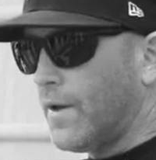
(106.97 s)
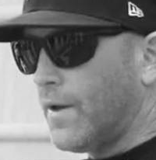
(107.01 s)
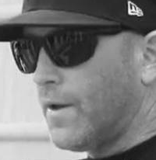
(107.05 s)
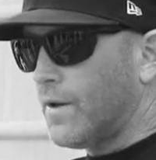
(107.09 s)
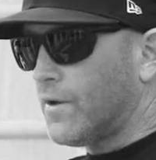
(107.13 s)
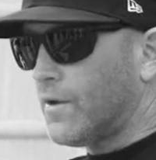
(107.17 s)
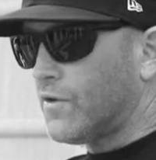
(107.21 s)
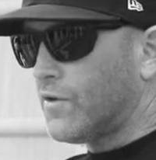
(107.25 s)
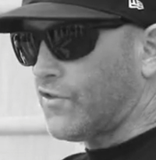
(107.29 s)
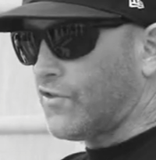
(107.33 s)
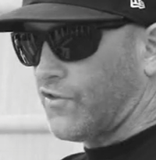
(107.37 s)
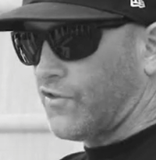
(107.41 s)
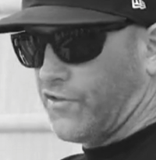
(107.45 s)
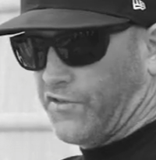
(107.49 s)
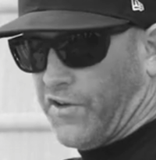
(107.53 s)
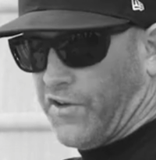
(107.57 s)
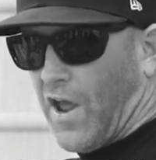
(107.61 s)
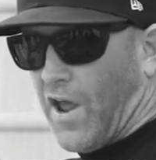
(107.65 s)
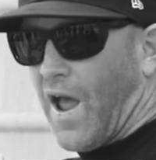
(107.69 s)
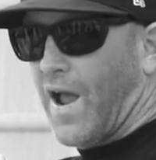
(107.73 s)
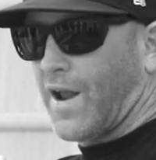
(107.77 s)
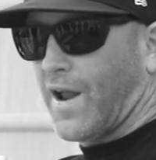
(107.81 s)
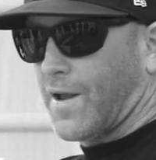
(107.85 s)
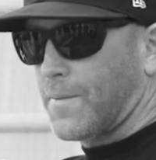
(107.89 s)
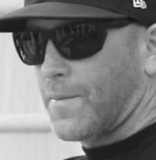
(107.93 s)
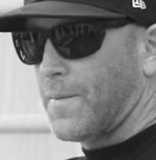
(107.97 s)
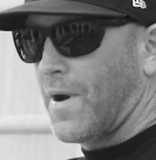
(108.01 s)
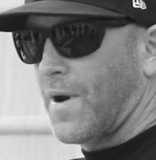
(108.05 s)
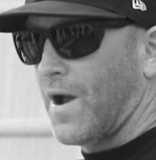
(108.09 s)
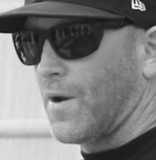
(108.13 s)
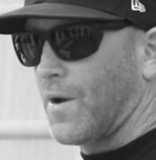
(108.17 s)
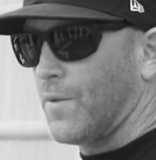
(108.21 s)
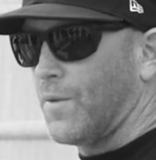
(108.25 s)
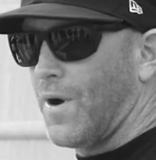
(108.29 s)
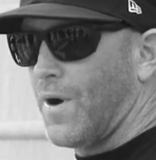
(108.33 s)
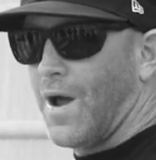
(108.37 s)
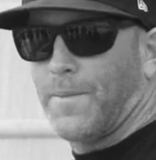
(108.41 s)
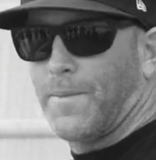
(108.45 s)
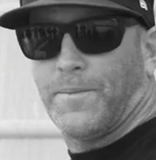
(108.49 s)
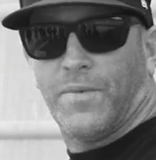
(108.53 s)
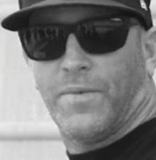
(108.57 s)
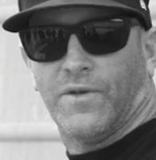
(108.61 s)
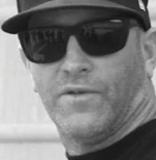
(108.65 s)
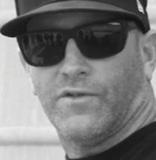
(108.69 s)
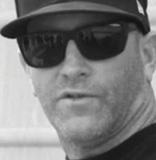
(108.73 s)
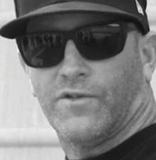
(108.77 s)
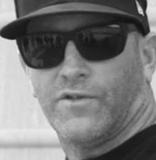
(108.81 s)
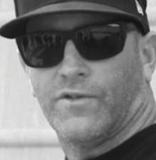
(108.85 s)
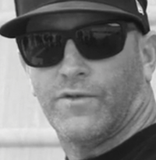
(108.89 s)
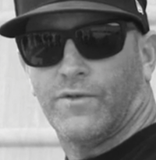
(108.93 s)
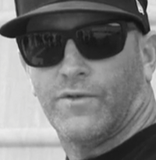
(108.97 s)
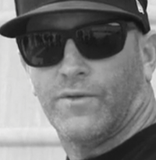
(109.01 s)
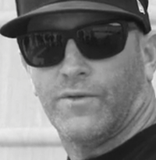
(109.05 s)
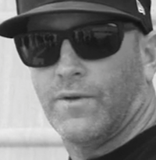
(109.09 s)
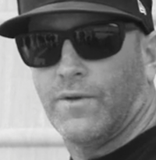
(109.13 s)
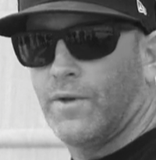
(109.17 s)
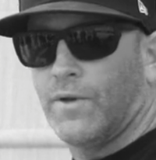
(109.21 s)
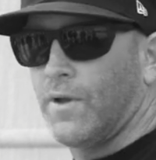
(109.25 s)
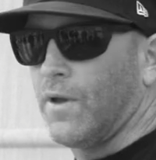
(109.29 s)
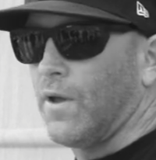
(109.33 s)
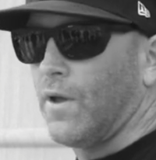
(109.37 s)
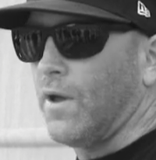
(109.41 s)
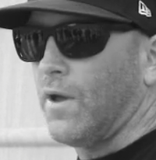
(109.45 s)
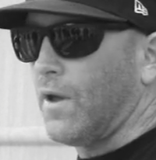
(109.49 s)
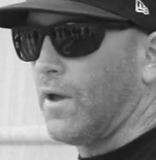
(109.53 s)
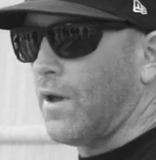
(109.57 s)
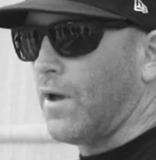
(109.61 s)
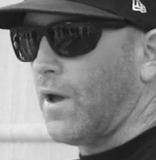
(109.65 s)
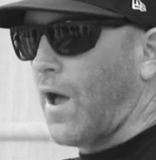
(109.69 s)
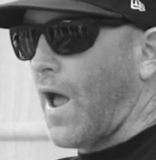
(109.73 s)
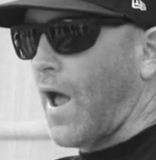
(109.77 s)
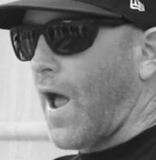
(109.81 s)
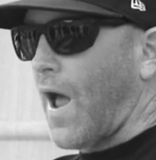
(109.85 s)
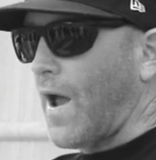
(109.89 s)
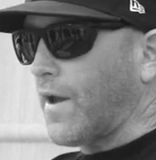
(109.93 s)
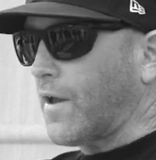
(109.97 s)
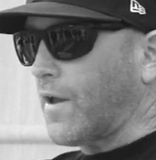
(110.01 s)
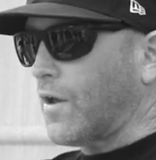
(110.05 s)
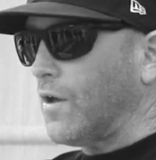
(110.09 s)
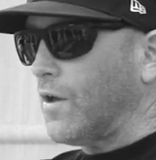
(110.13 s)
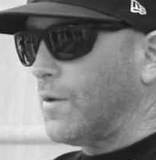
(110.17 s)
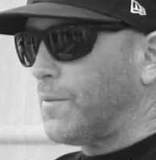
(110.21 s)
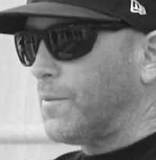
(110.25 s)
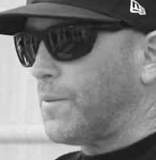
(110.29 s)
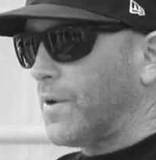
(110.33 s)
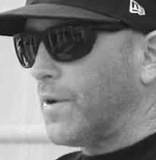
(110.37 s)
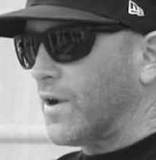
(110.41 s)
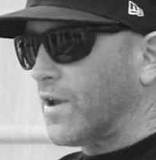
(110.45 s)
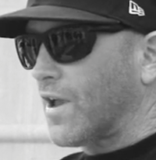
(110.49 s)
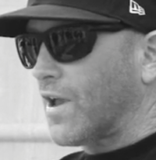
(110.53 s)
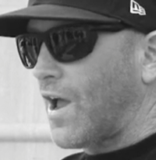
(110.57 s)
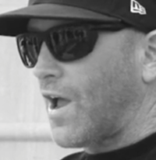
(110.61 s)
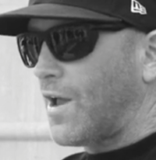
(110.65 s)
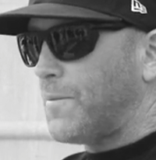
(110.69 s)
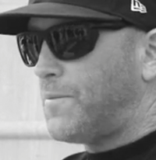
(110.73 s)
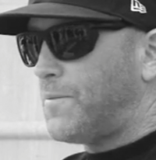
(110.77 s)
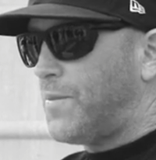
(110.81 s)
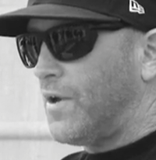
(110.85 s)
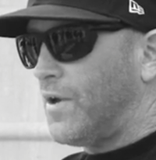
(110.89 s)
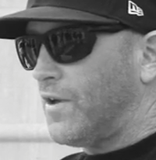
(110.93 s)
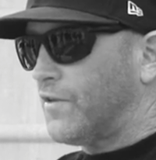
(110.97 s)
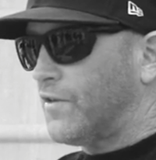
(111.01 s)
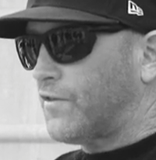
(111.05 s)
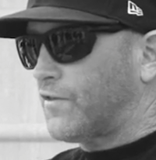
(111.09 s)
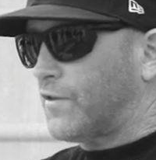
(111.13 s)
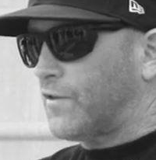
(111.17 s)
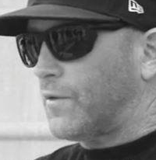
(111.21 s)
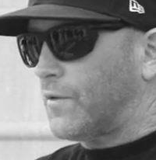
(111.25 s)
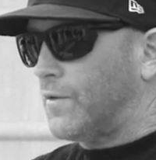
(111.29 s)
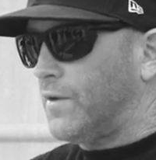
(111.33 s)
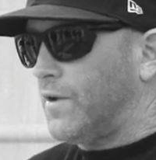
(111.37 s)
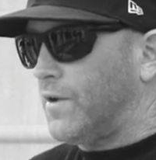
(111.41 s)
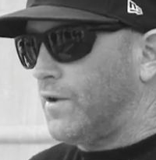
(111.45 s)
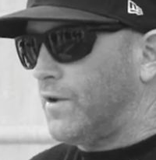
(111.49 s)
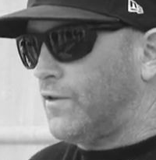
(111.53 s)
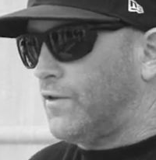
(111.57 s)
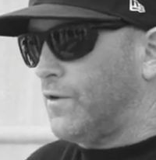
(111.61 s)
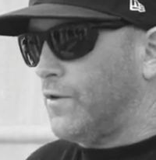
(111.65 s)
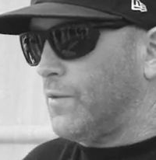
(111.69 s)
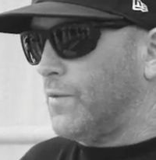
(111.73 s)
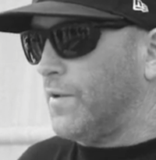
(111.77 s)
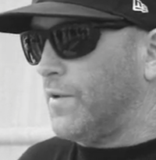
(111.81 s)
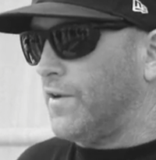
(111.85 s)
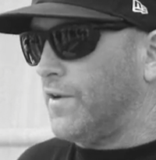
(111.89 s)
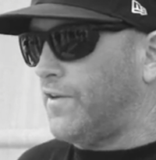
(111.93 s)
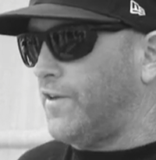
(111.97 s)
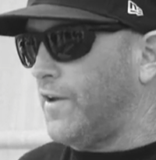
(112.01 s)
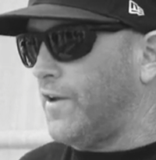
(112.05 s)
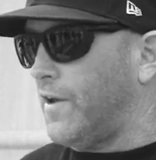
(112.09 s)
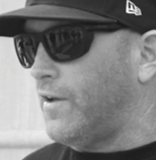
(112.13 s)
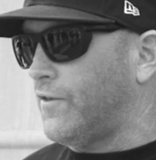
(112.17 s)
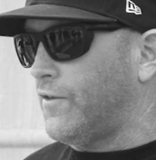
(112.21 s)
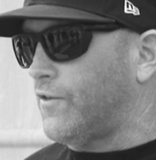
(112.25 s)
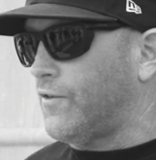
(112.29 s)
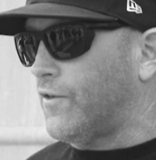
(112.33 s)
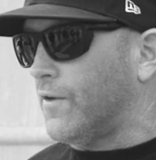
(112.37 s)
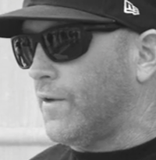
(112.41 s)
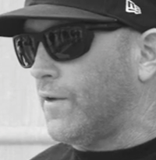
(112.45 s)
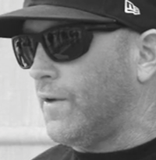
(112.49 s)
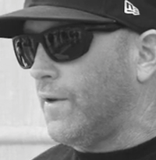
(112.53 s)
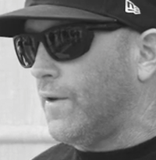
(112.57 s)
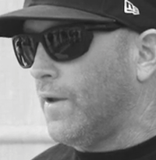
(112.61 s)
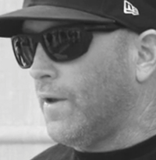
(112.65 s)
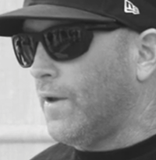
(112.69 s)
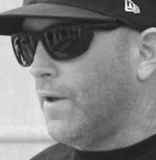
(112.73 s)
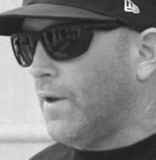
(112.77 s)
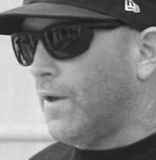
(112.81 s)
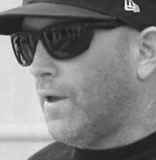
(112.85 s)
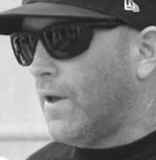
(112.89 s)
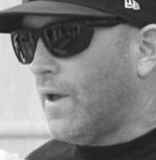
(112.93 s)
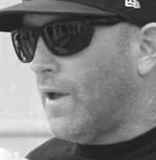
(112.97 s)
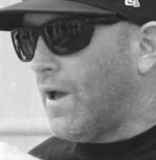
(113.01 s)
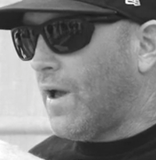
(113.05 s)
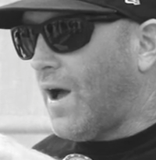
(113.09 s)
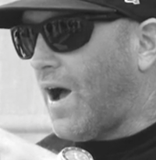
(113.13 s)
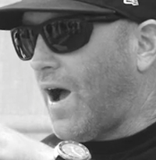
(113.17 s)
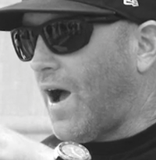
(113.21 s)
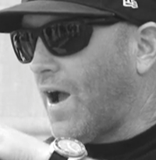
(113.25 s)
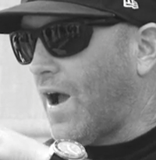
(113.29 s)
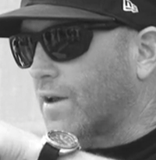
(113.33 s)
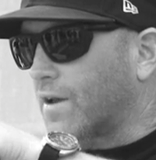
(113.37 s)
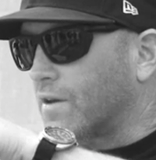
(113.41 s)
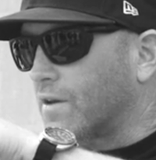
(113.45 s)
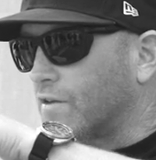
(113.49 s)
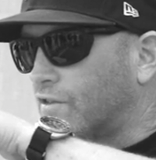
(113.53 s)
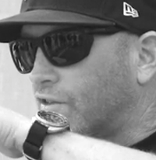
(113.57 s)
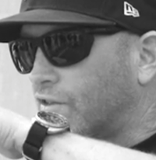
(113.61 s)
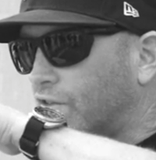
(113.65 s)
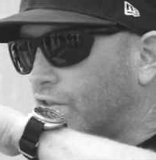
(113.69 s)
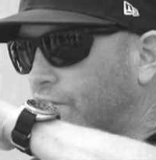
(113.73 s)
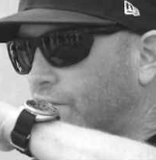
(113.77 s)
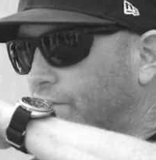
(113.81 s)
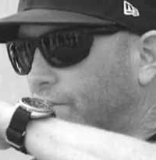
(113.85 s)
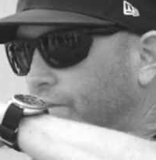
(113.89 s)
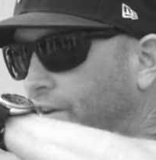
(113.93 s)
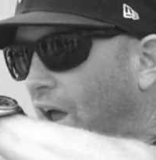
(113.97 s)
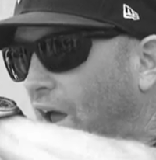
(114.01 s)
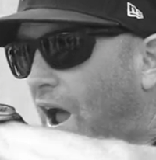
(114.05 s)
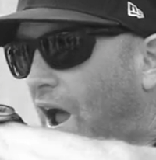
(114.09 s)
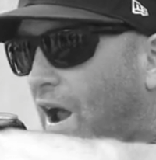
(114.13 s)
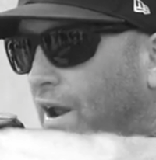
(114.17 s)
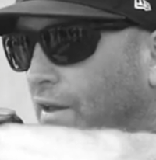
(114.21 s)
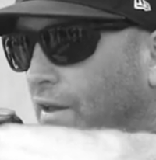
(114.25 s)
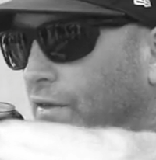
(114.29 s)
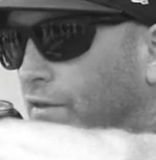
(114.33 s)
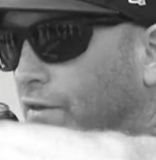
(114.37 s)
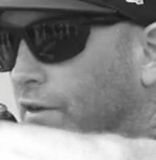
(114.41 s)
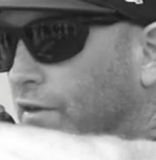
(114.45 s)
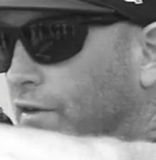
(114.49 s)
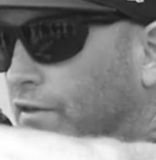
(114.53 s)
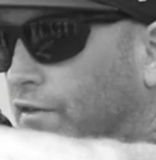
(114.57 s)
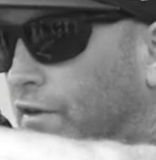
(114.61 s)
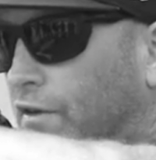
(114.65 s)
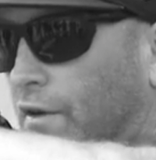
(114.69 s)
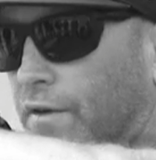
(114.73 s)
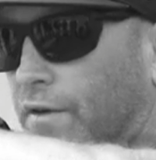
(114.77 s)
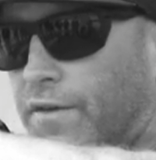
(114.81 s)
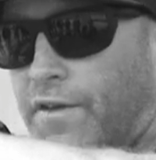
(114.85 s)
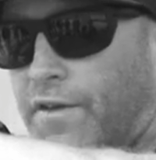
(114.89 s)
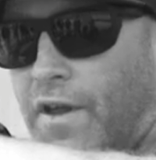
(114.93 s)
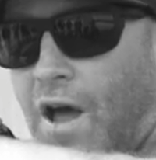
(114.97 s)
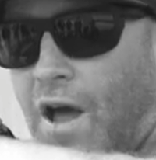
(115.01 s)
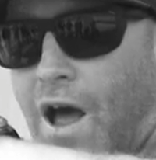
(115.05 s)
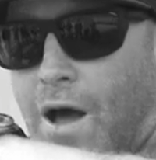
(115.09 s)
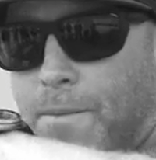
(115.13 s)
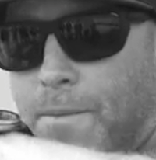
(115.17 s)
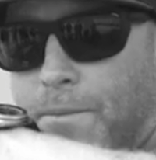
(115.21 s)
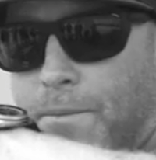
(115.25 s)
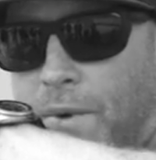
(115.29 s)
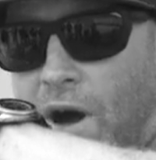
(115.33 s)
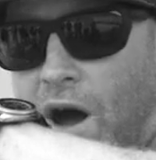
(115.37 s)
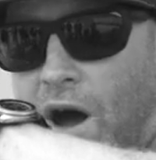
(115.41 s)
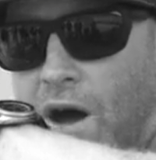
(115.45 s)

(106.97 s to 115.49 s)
And uh, I've never found a blade that feels better in the hand and actually does what I would want a blade to do. The sheath on it, of